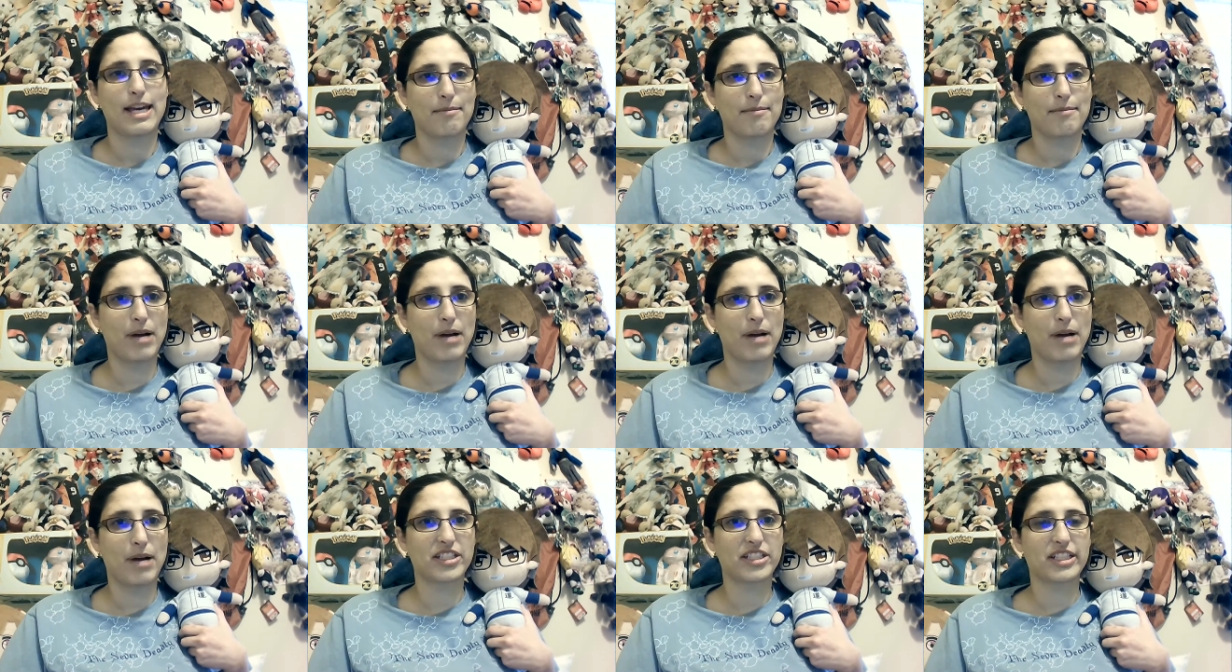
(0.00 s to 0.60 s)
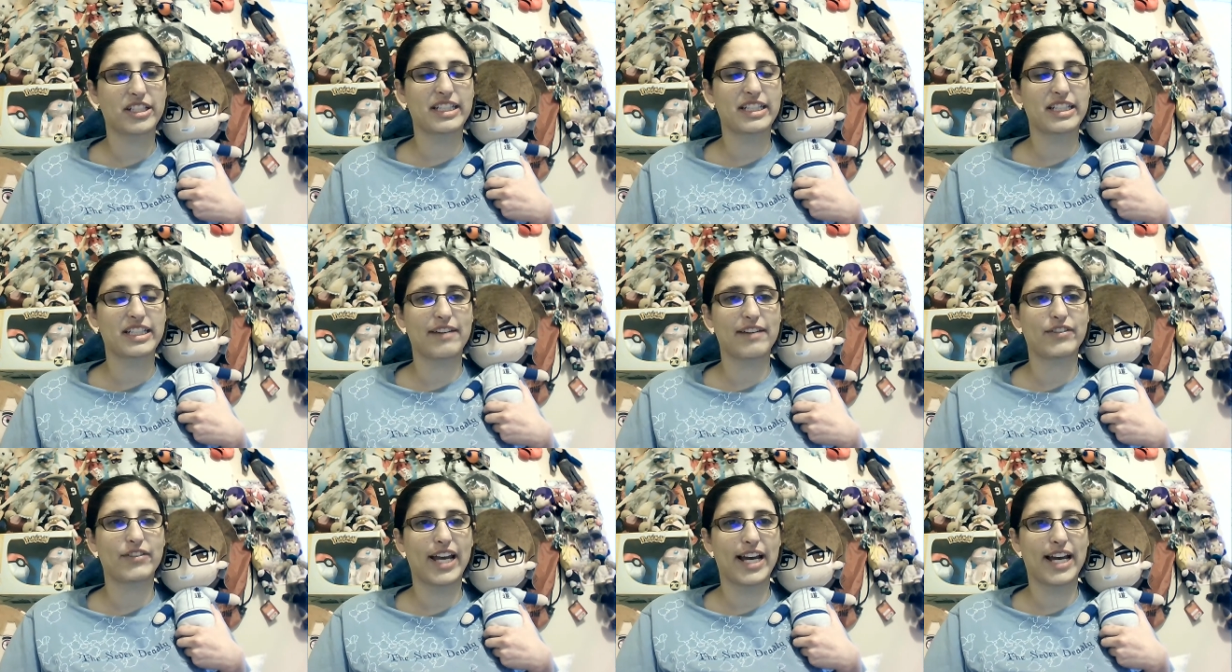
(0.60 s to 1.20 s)
Manga Nerdigan
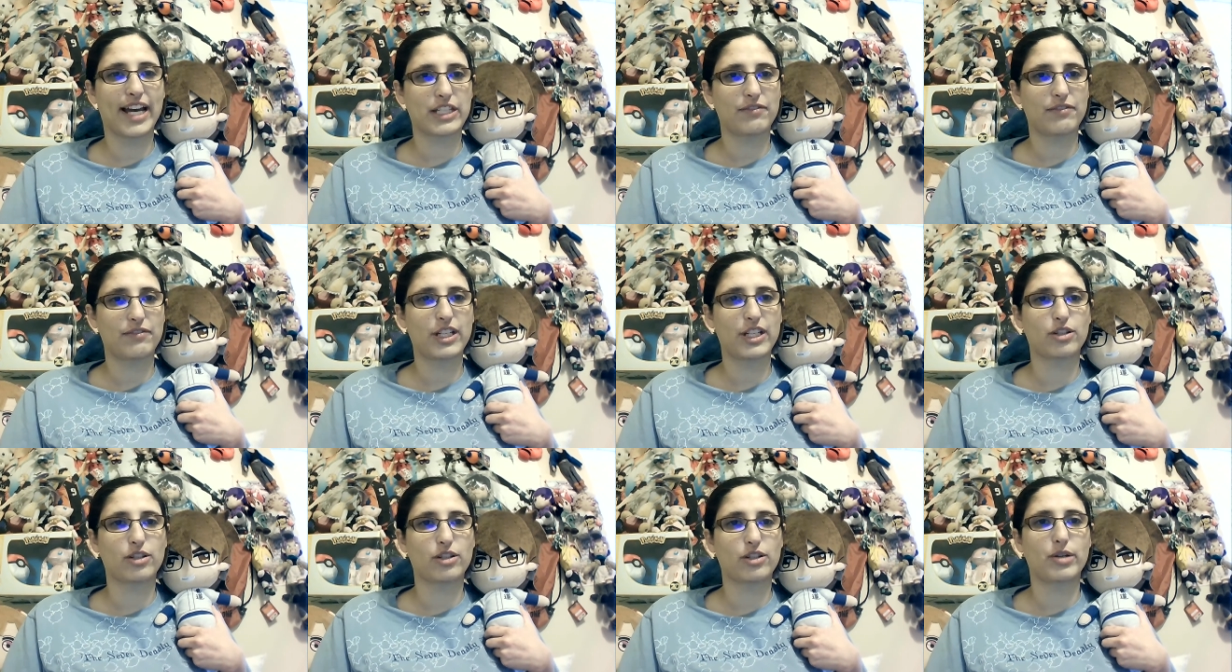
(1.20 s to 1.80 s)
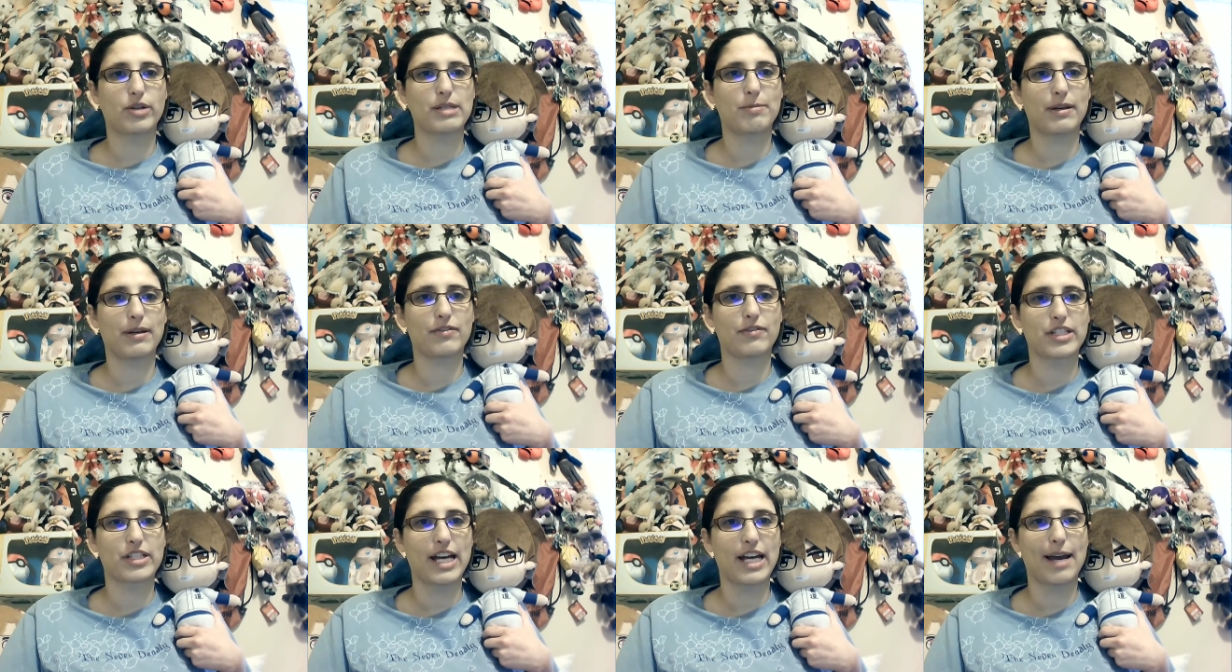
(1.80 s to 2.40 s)
Live reaction video is going to be
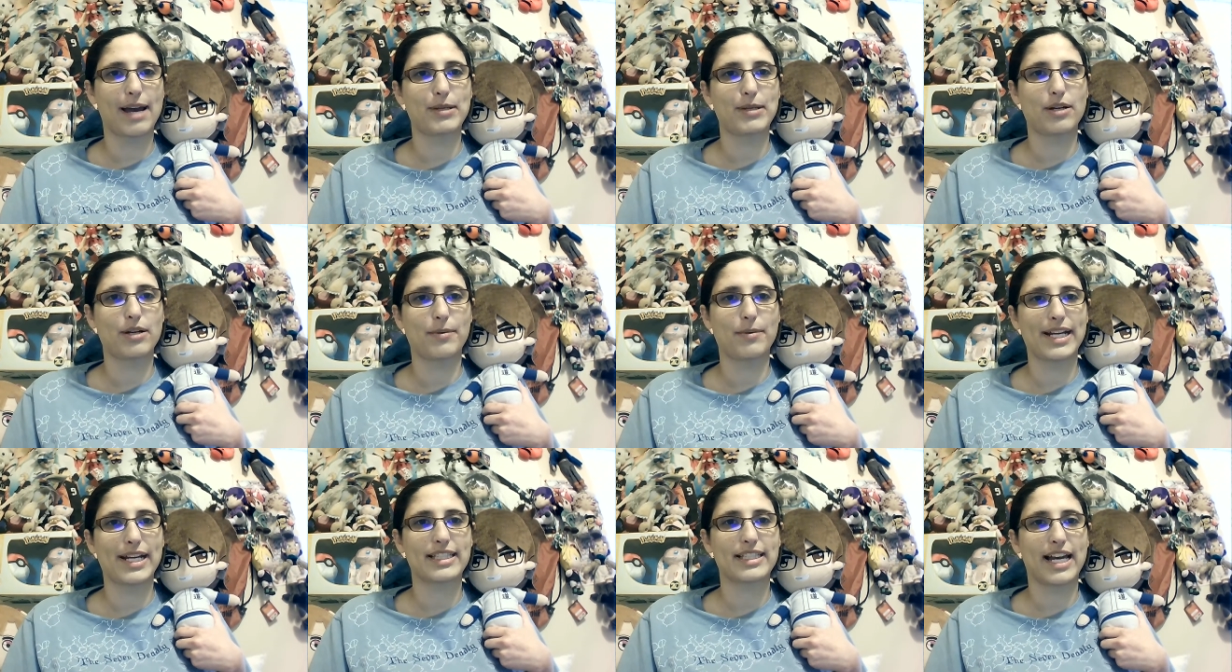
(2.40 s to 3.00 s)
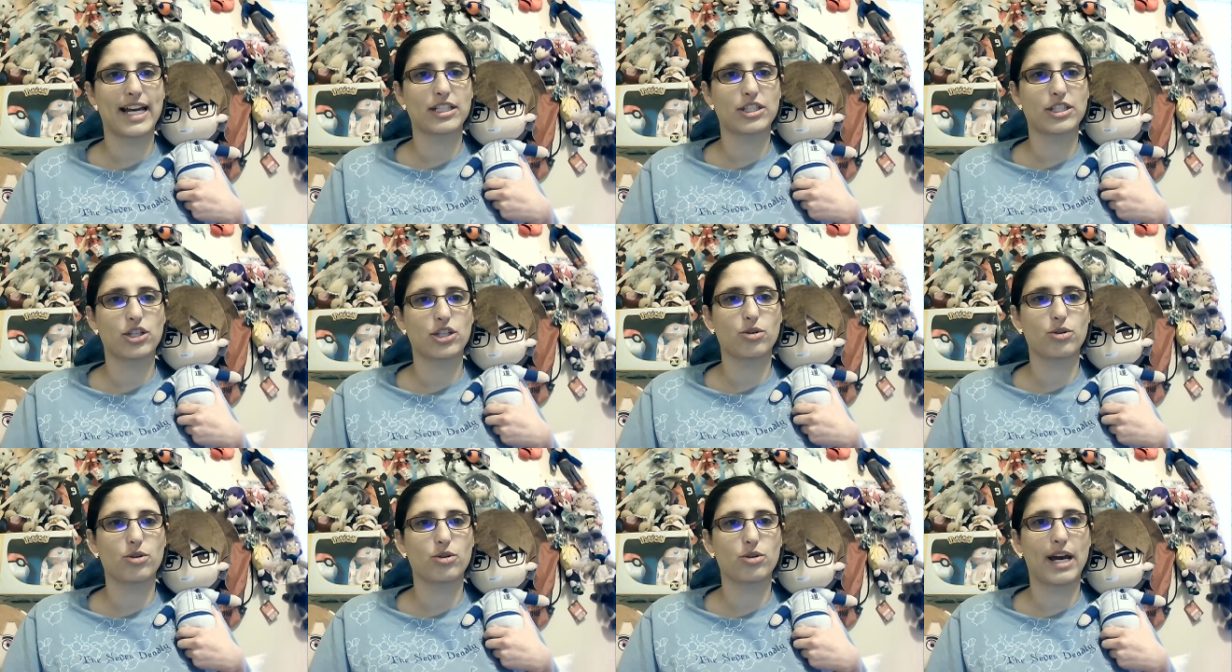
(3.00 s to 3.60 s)
for Diamond no Ace Act
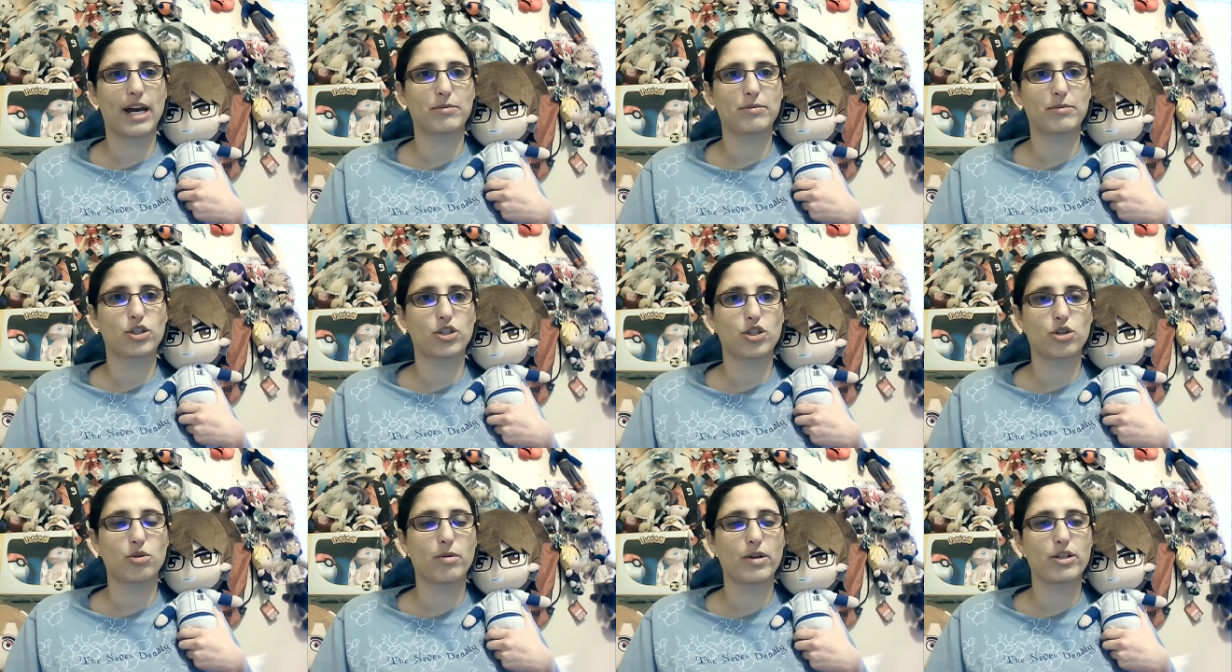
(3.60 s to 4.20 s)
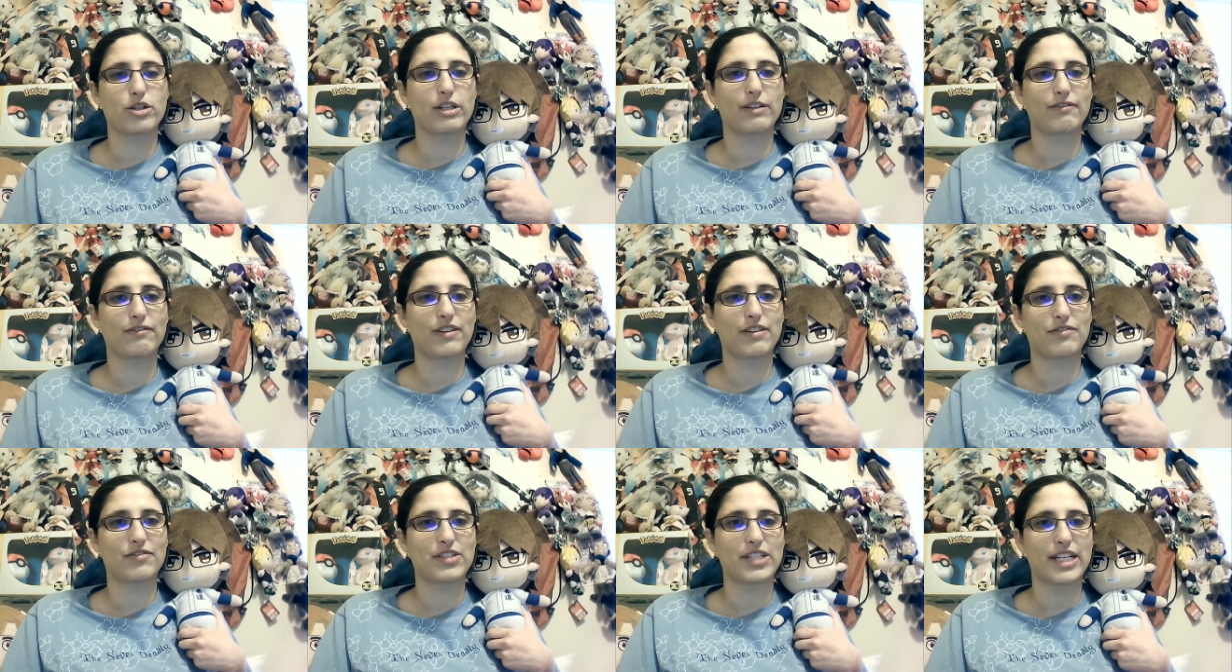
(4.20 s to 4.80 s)
2, chapters
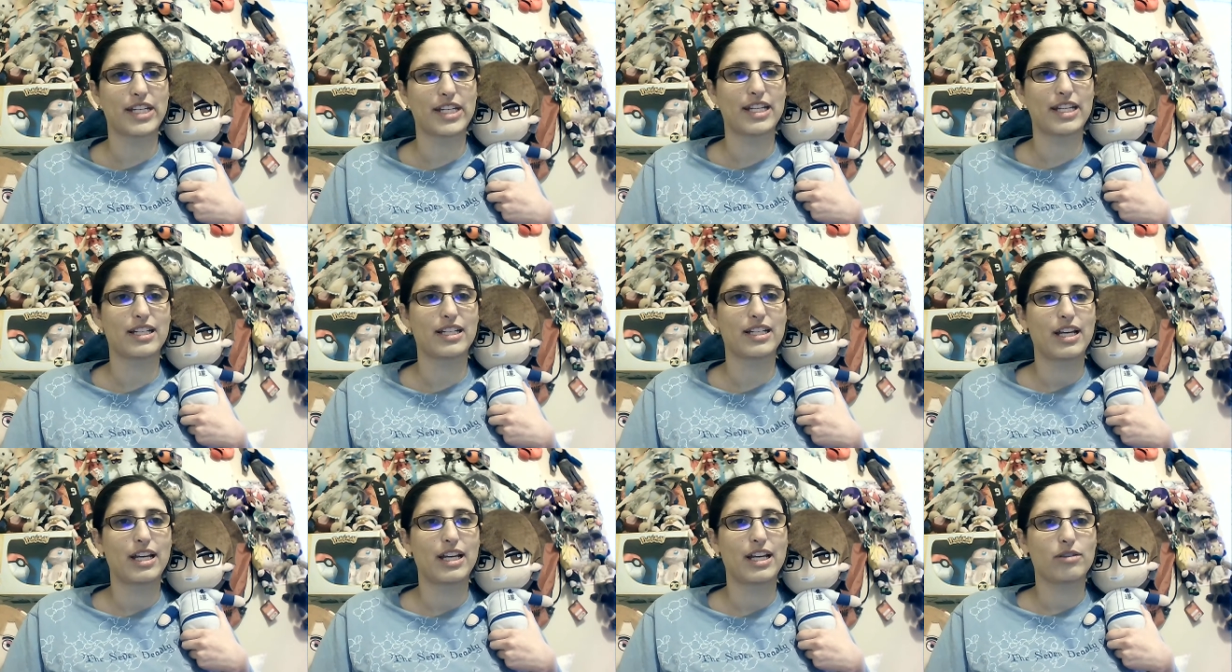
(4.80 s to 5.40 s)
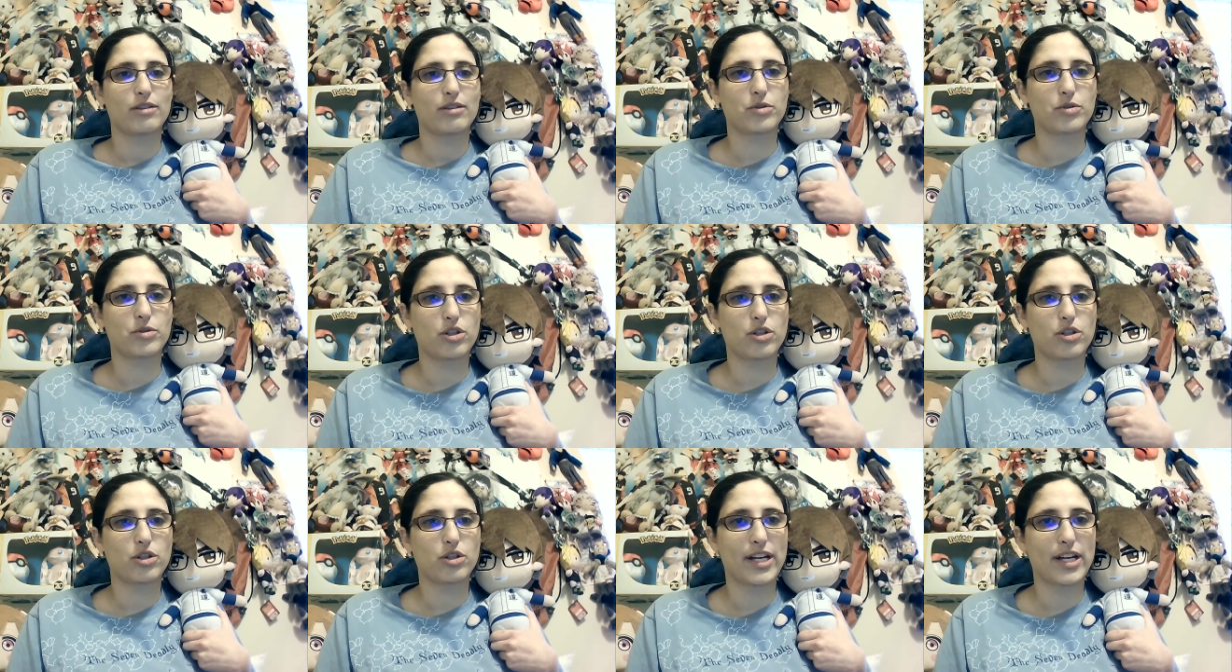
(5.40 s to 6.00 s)
215 through
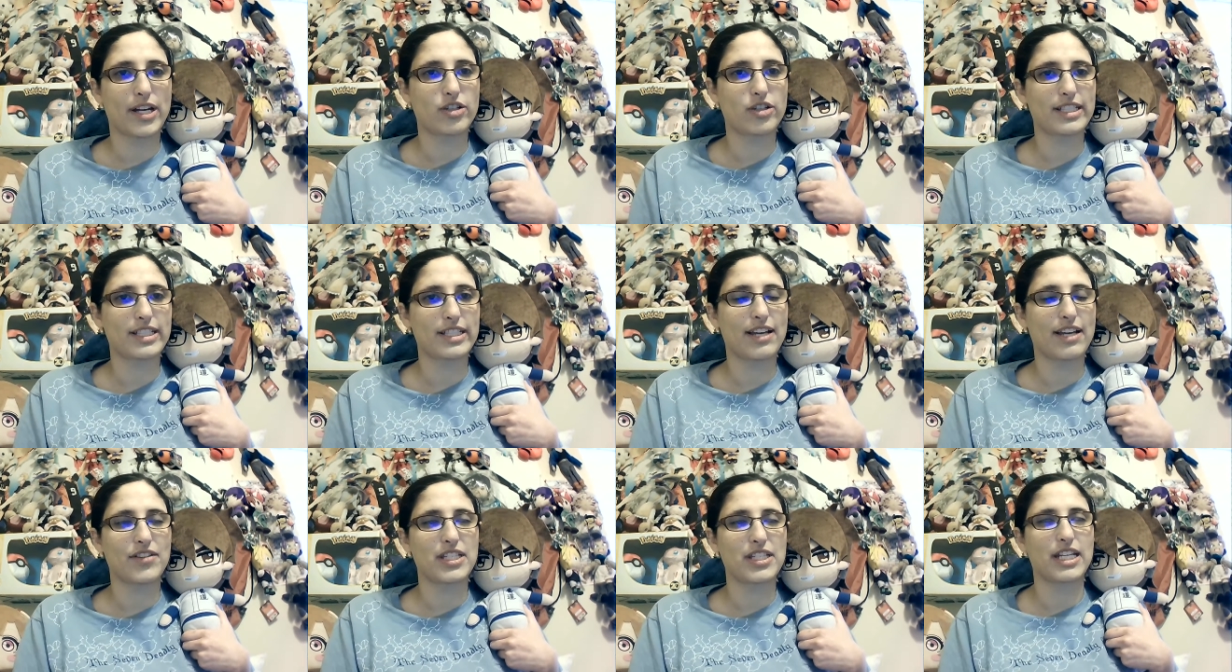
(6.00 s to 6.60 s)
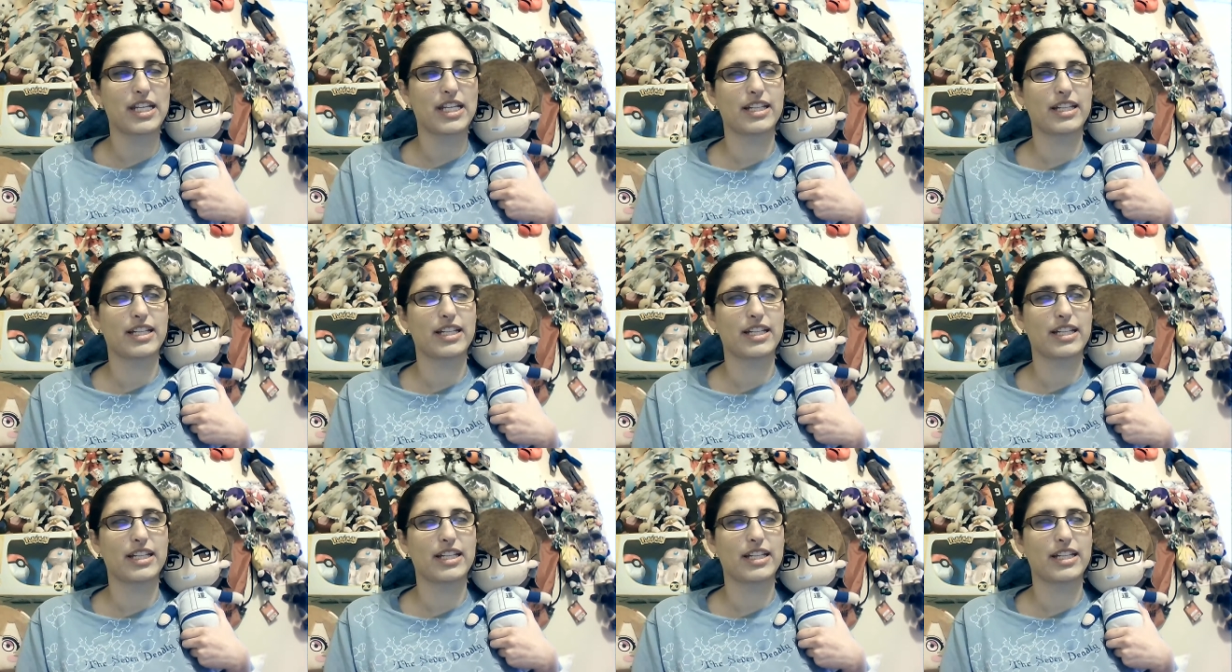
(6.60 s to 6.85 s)
217.